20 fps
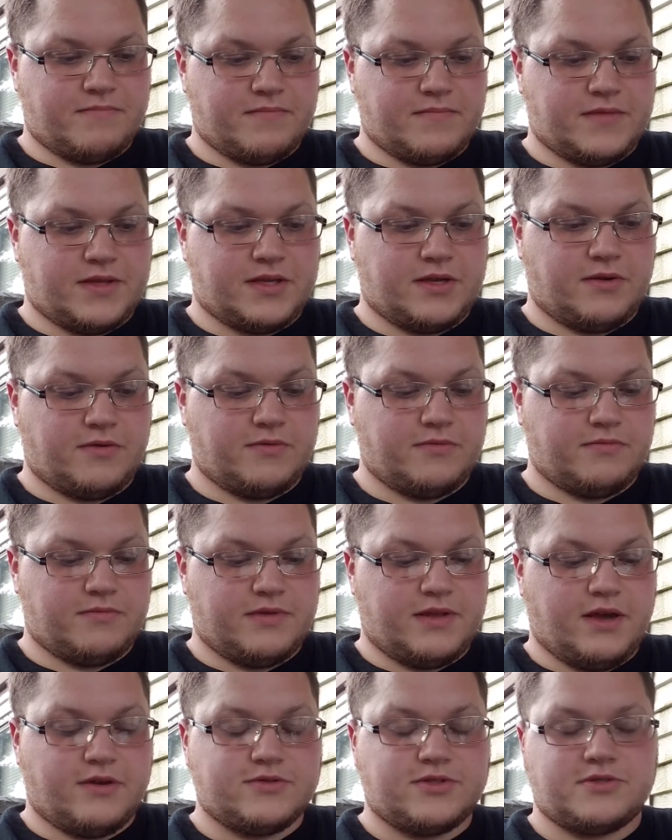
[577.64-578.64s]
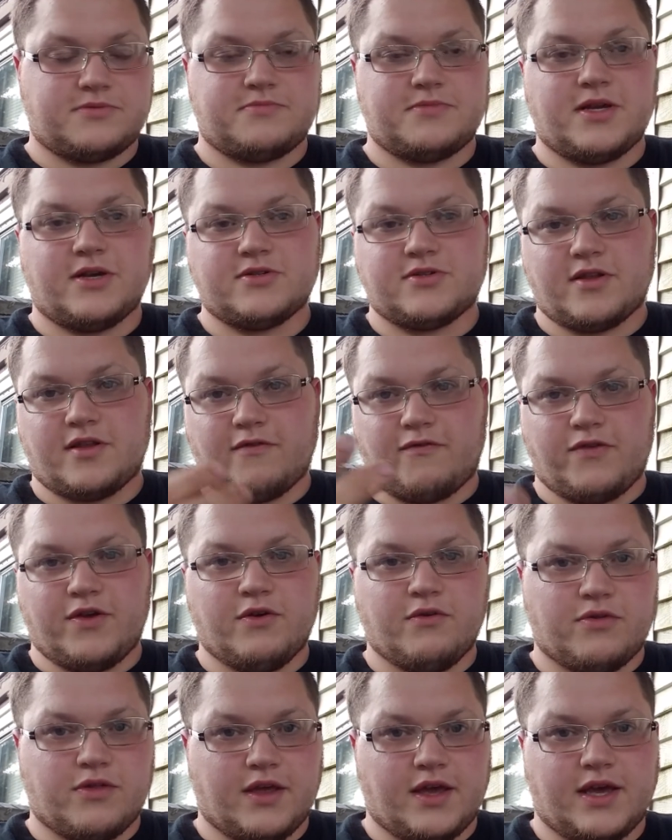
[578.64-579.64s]
So those are the
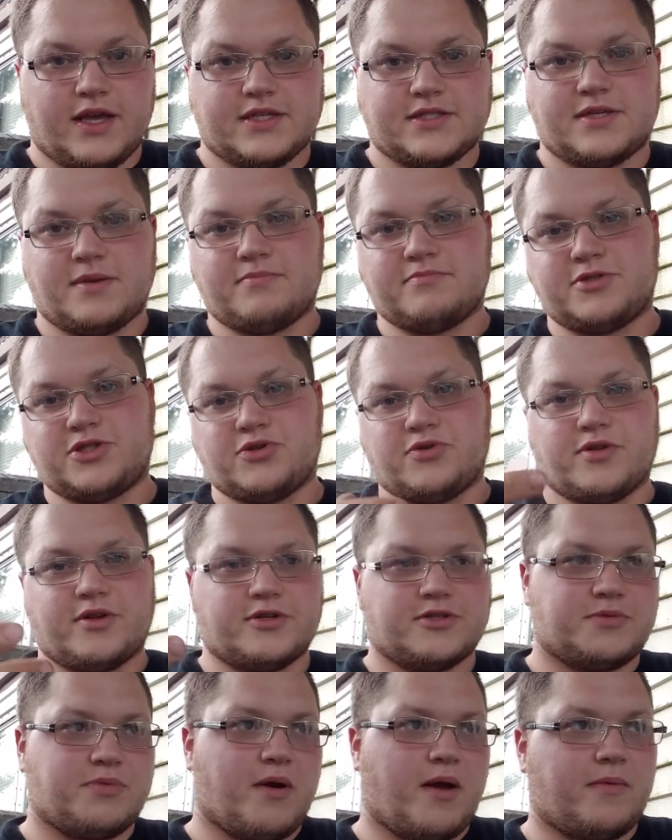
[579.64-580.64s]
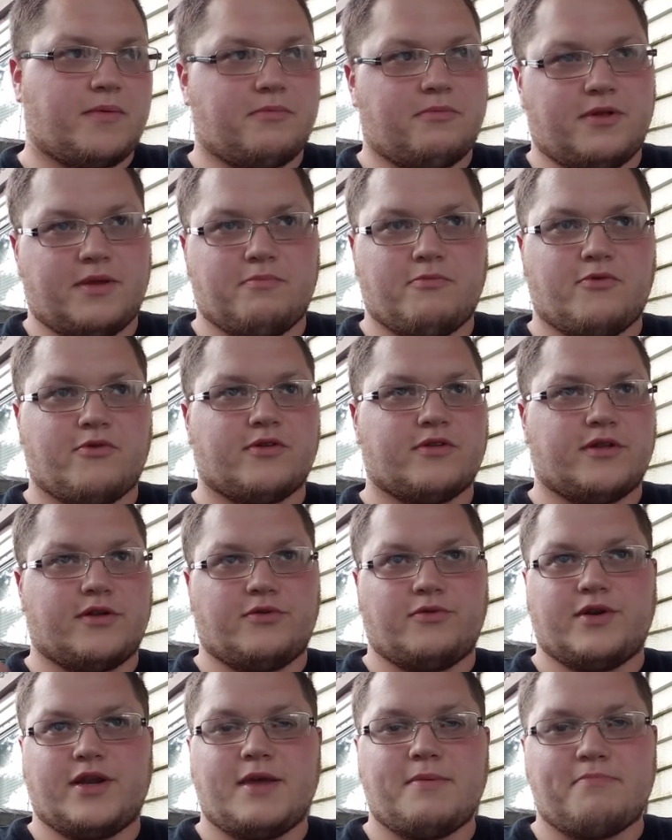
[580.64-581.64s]
few things. I'm sure there's probably more
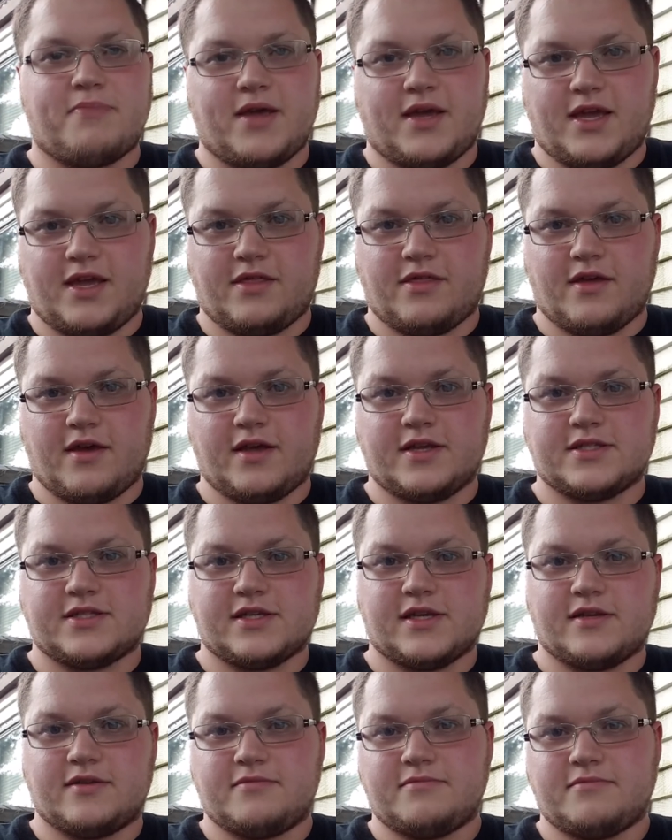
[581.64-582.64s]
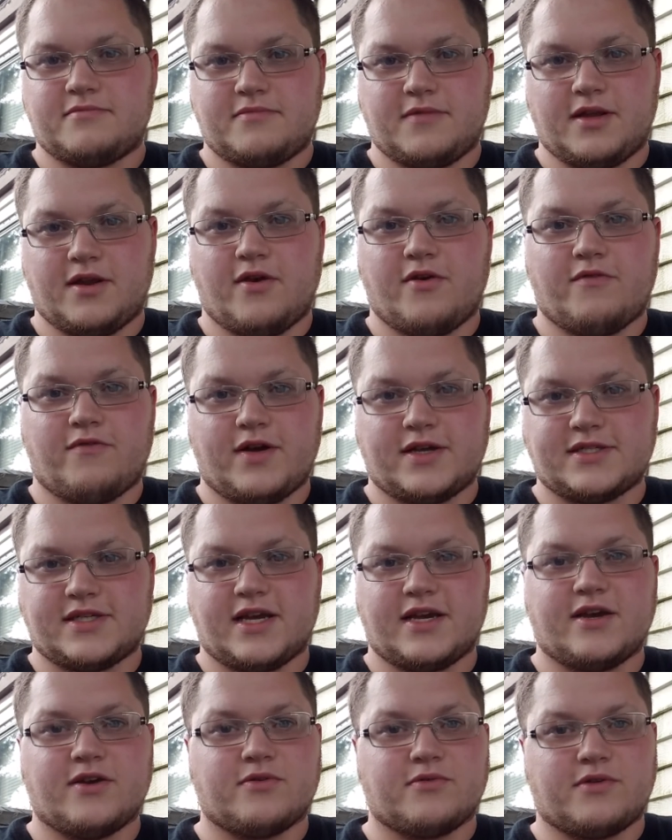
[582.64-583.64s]
little nitpicky things that, if I
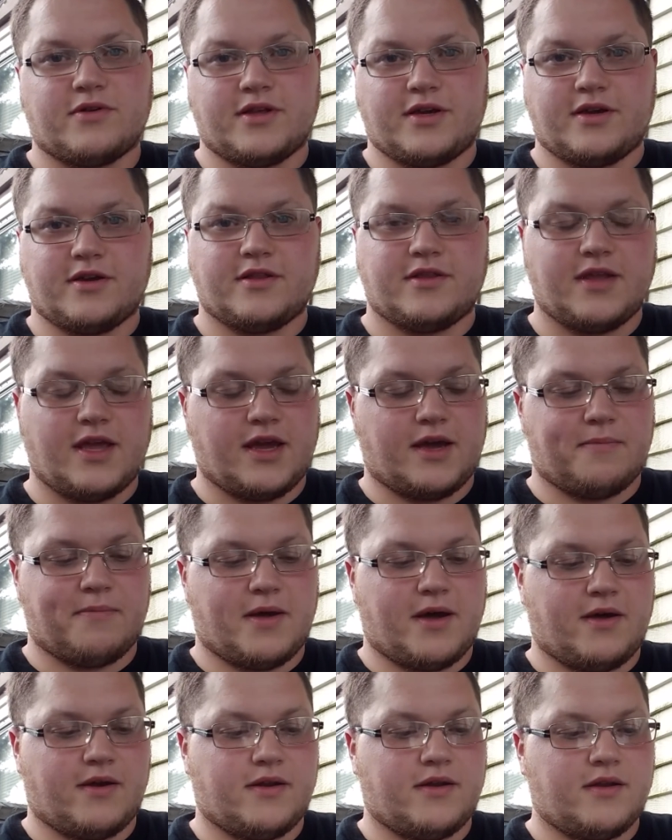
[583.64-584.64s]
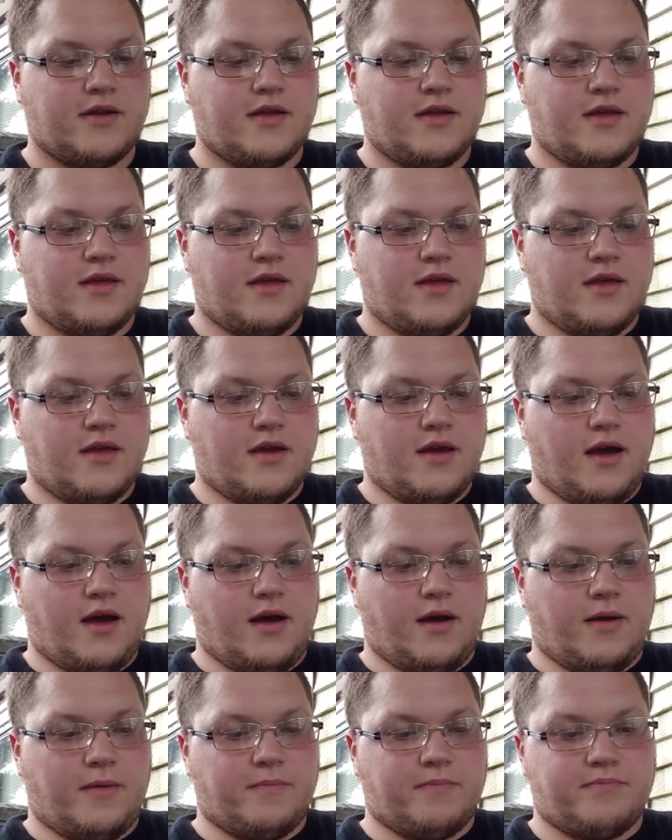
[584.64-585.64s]
sat here and really could think about it,
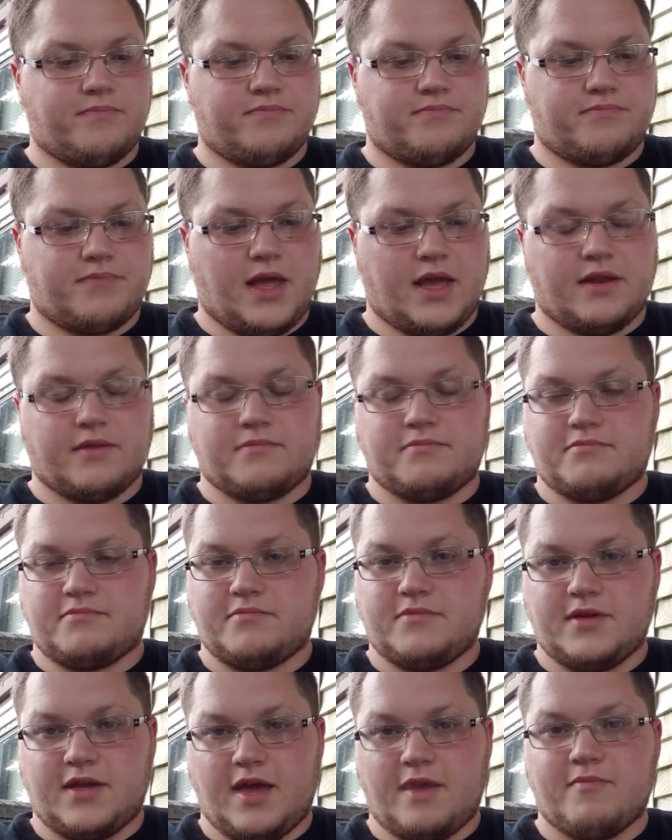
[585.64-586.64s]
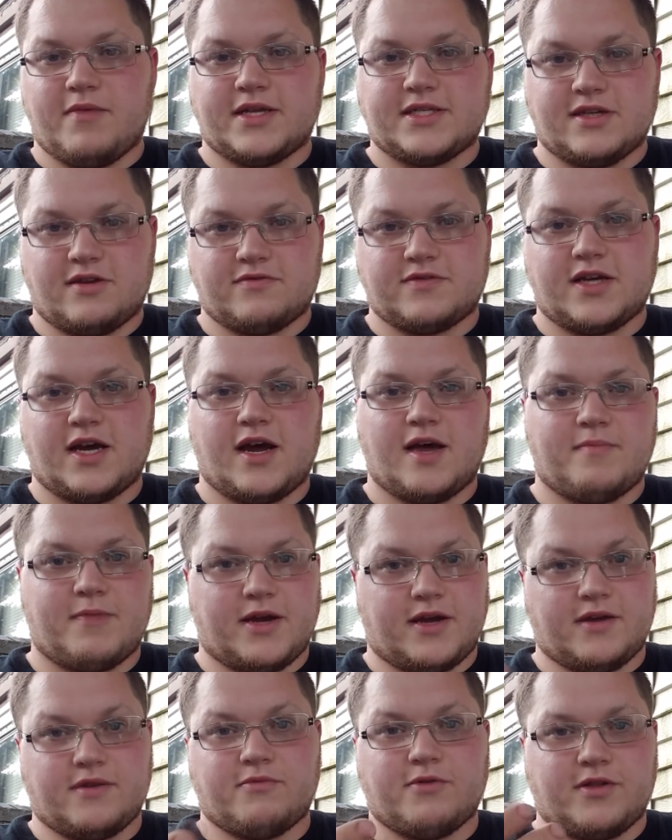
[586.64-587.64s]
and gave myself time, I
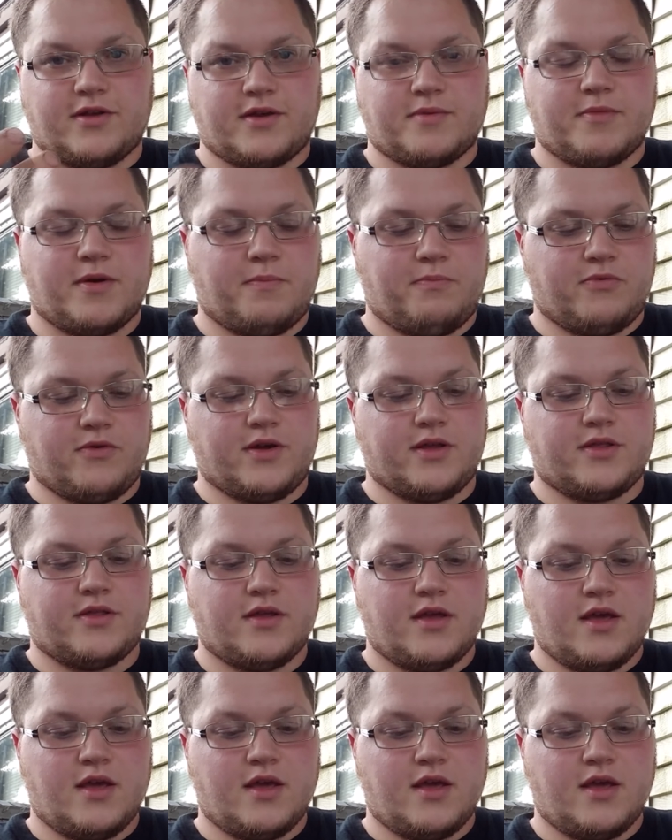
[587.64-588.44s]
could really come up with.